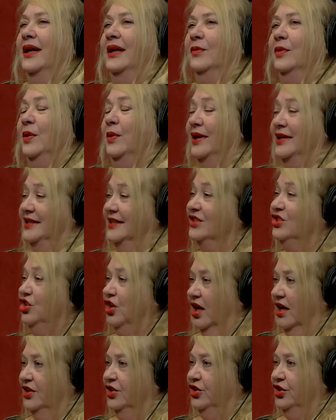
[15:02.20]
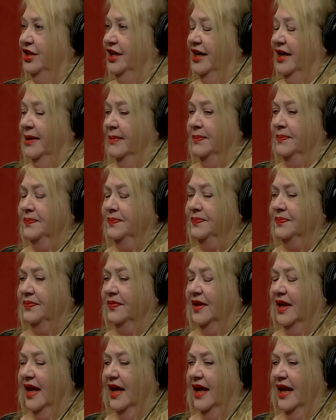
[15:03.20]
we want to judge them
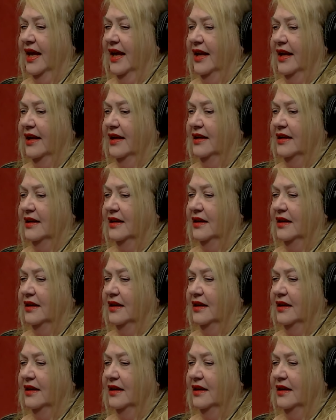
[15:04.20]
and